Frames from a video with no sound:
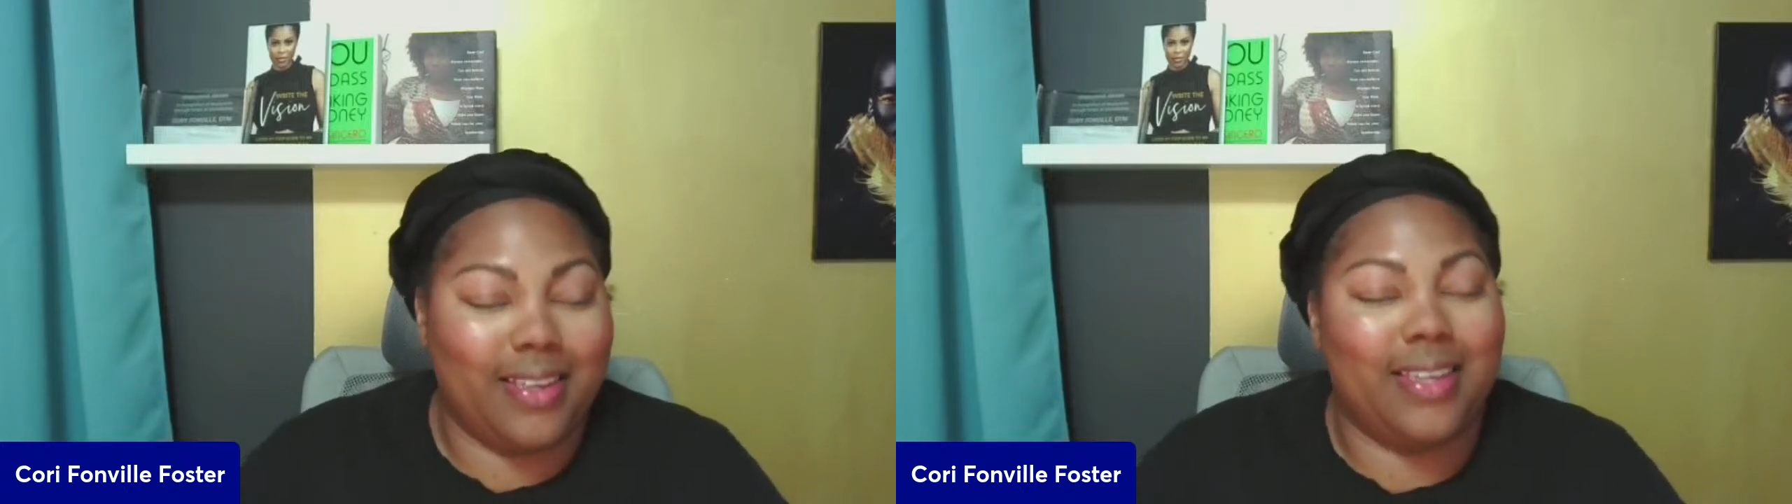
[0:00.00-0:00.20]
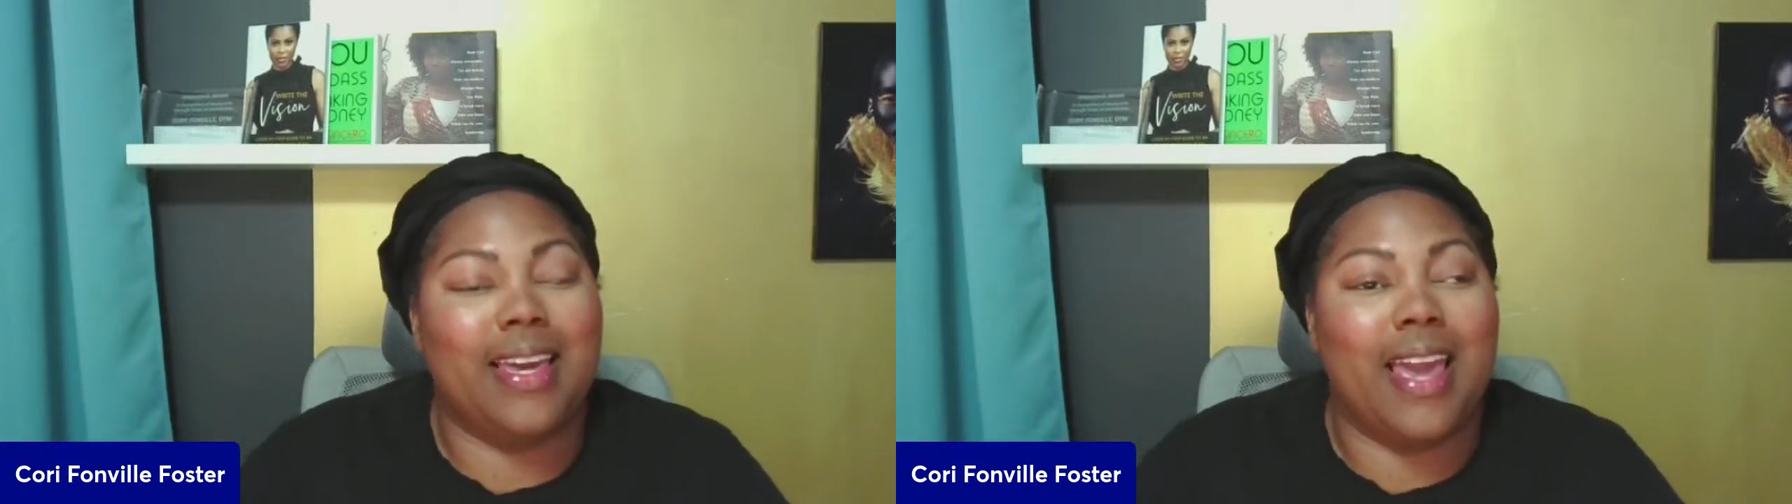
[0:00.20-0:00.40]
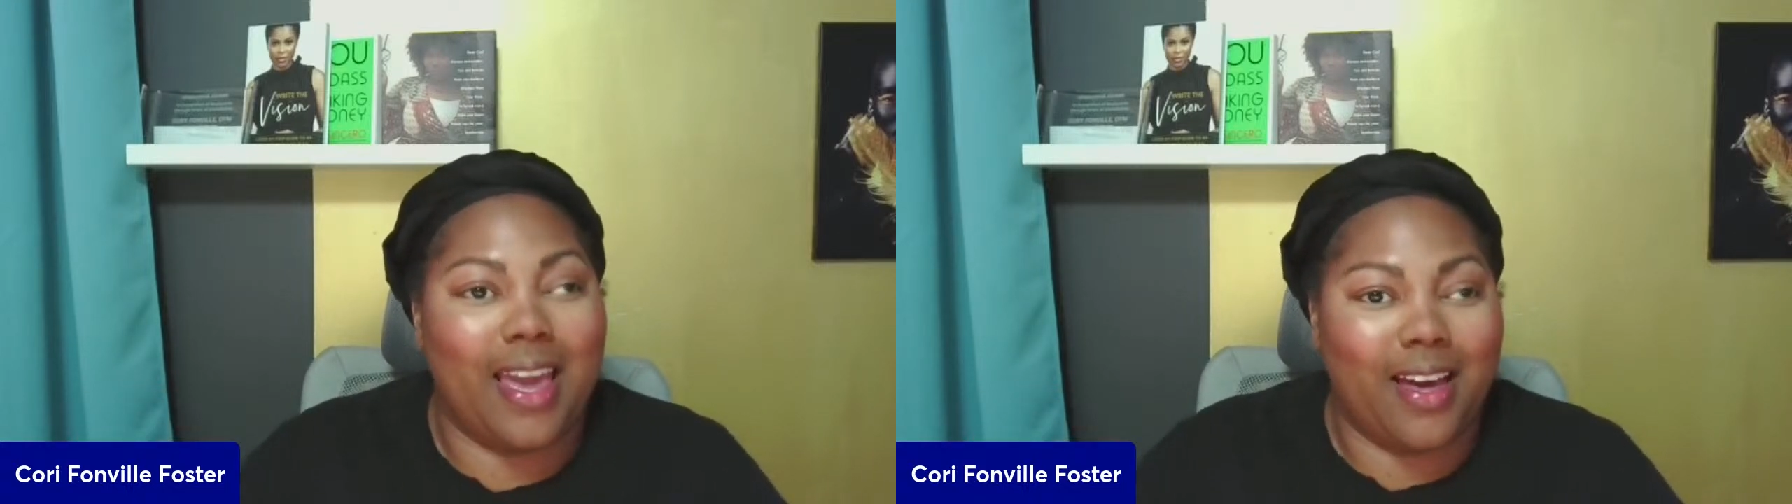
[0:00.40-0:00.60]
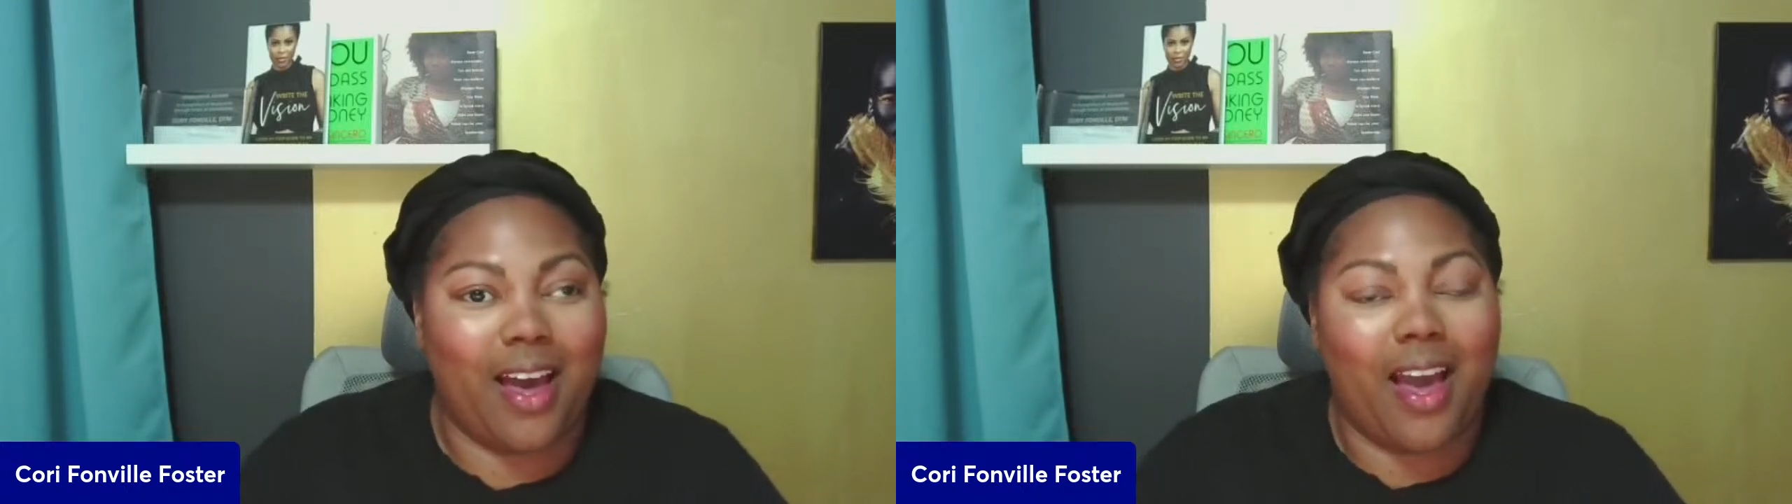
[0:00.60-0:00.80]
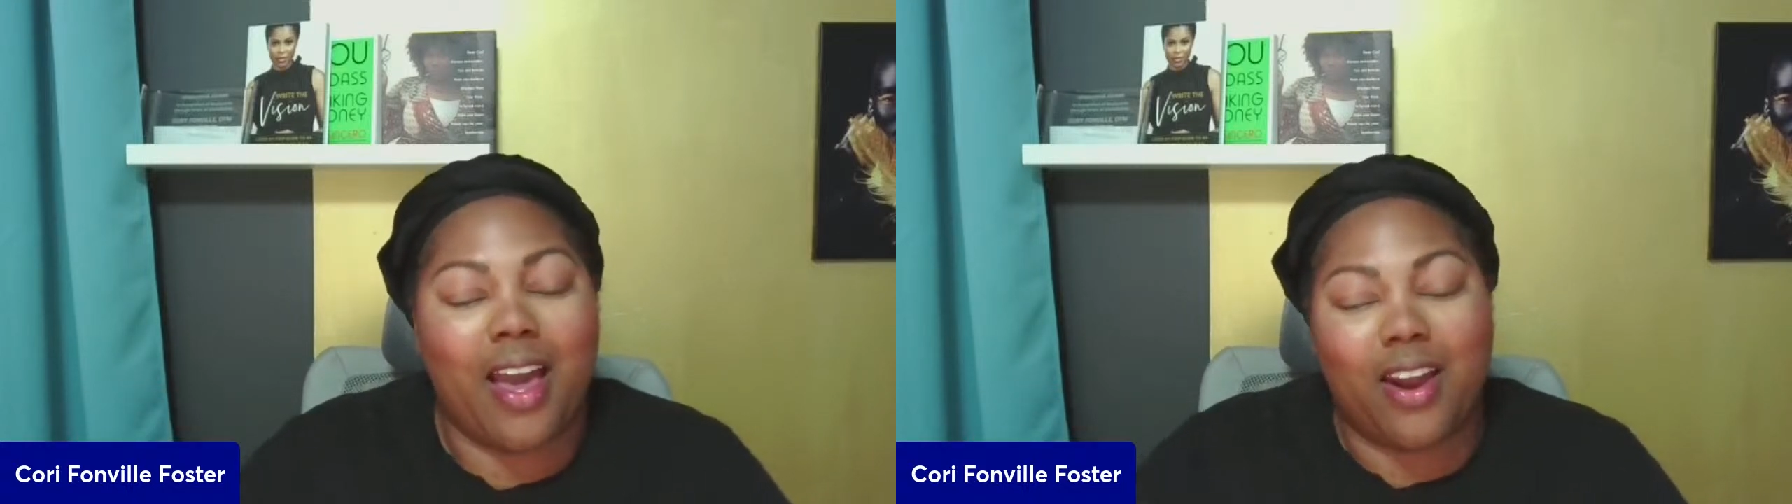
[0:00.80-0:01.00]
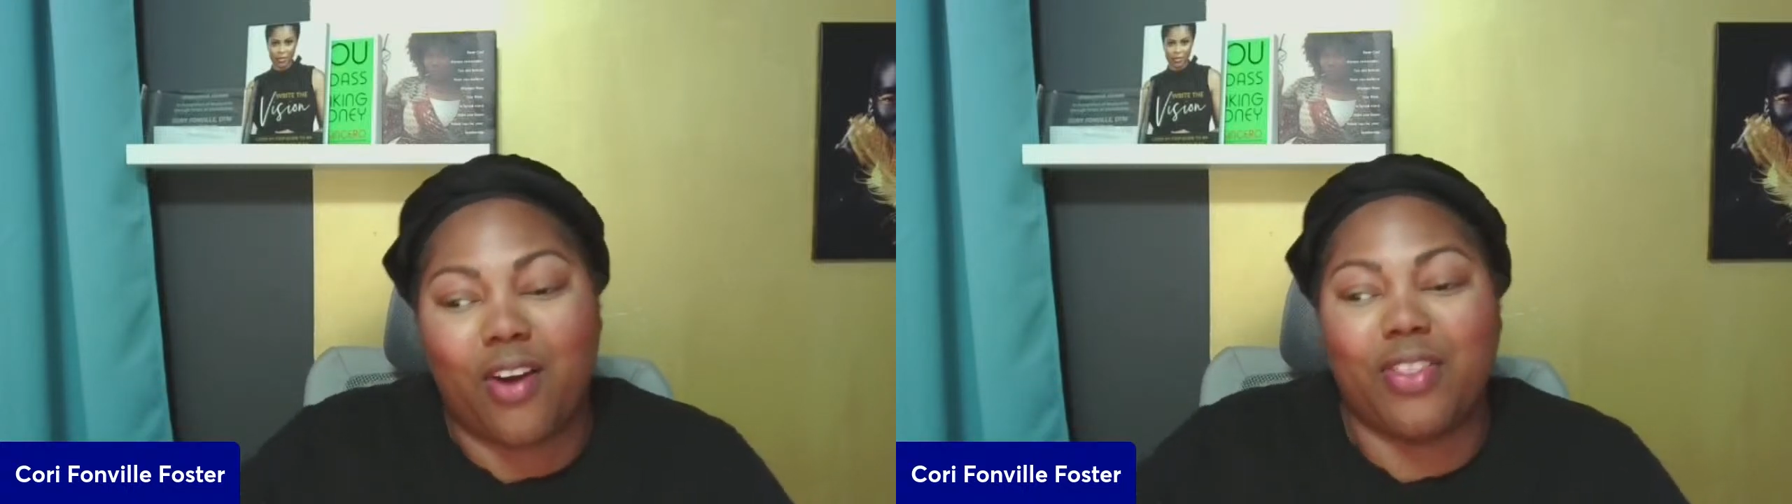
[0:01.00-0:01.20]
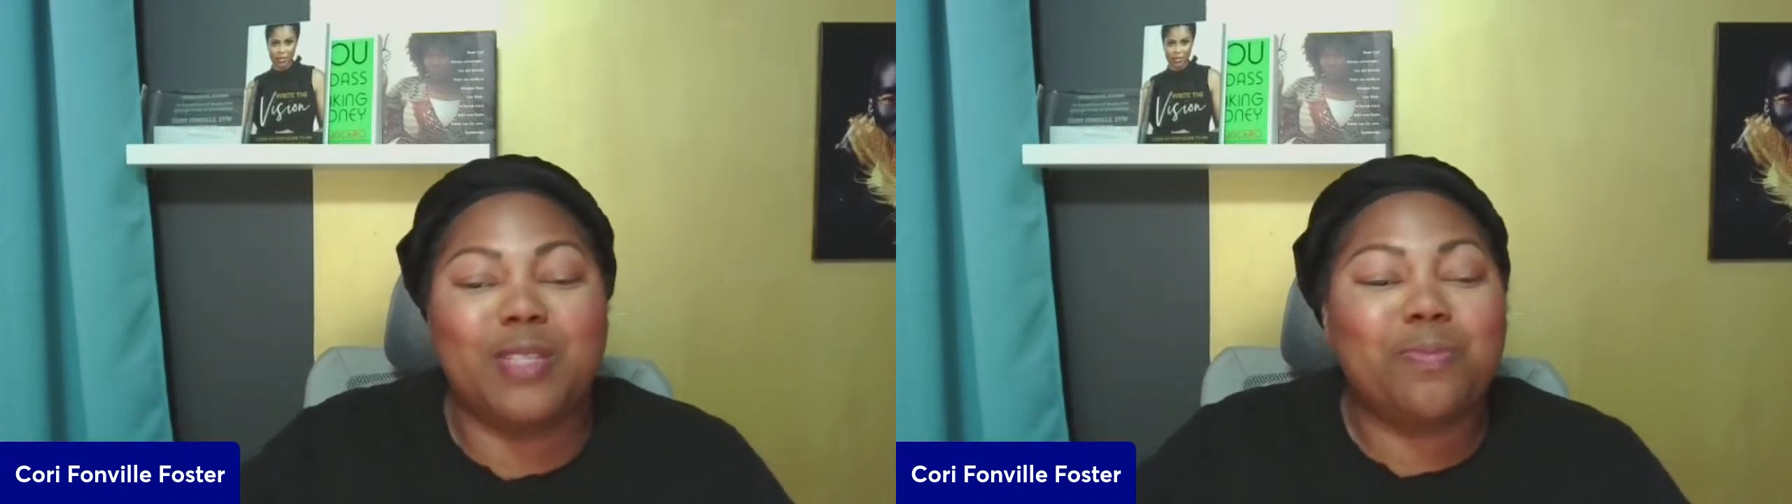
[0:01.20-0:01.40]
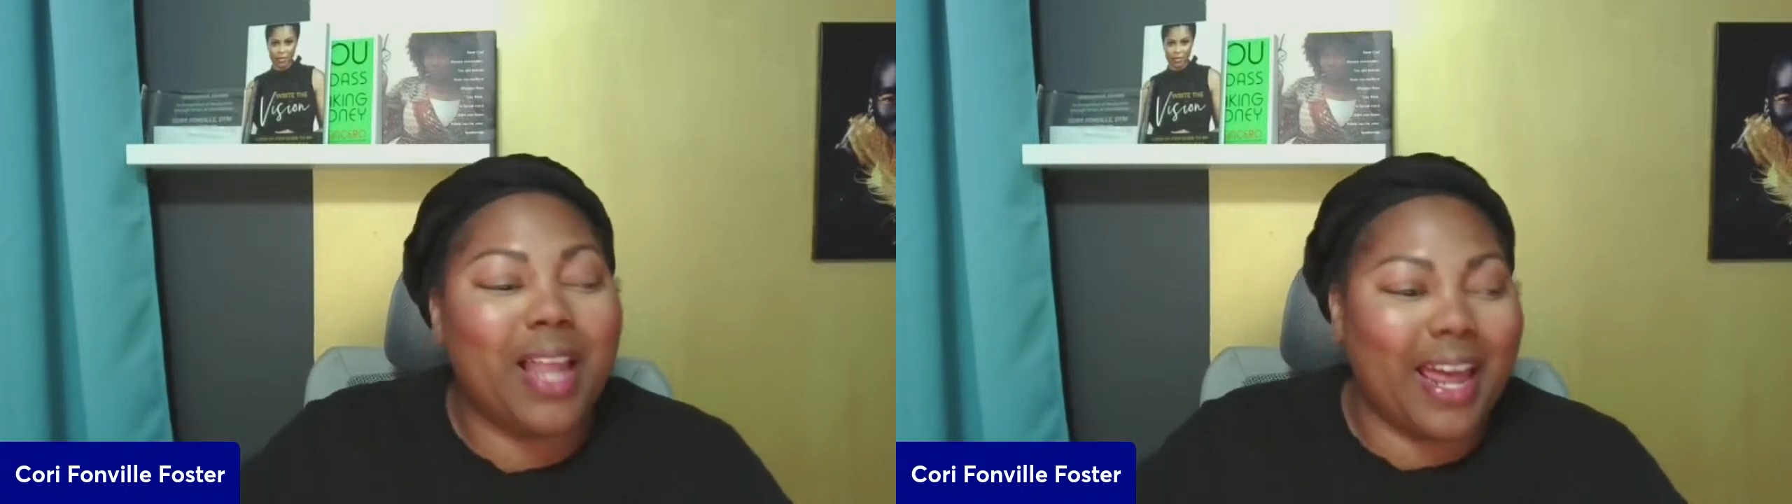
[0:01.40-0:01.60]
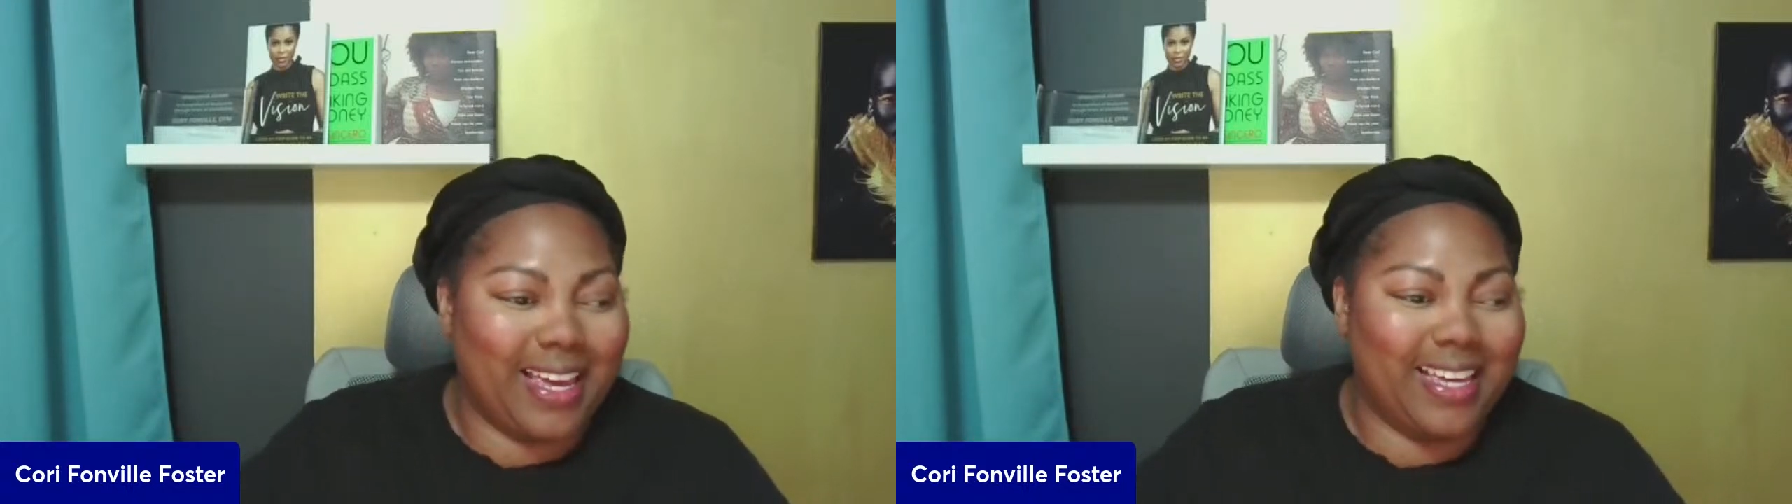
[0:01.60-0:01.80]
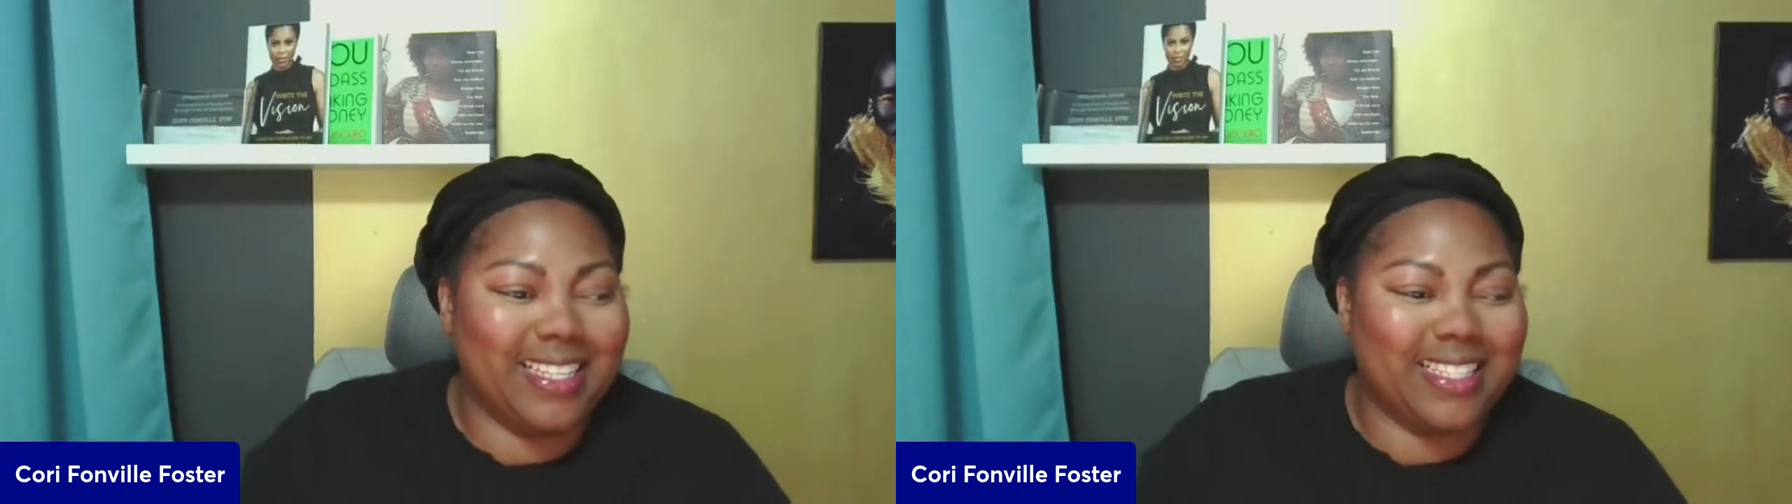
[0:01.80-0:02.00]
yeah, I had all these
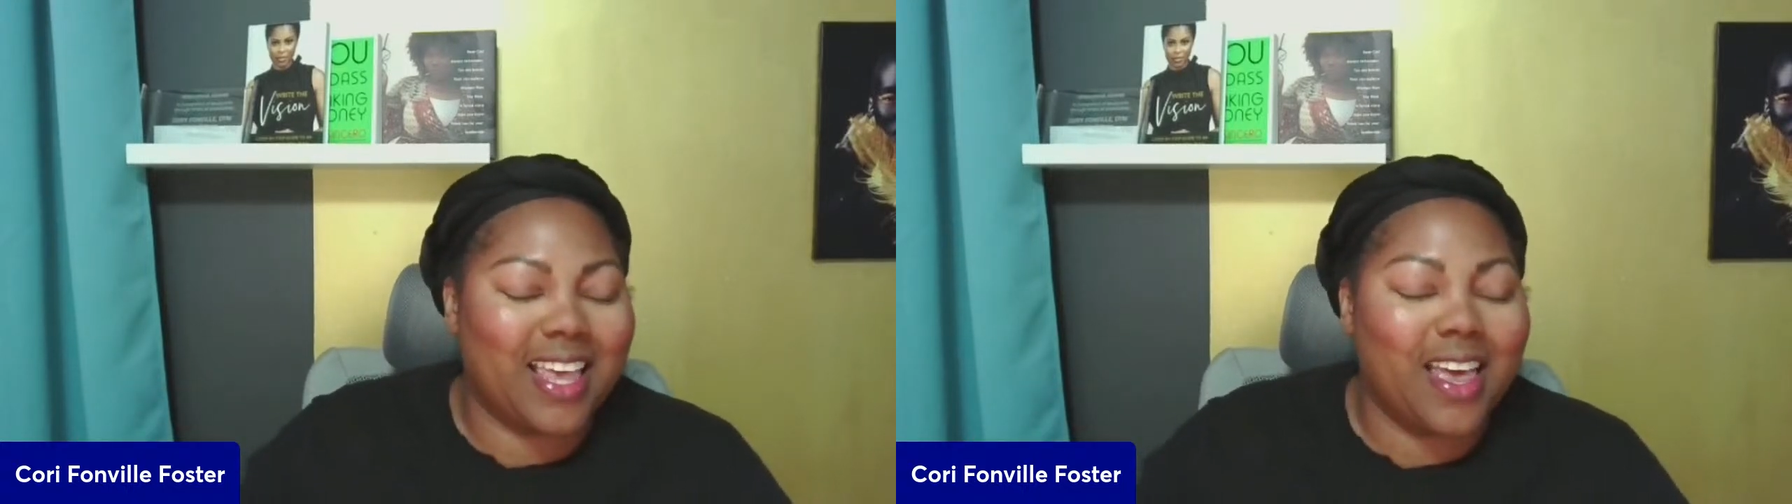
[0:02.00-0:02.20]
plans.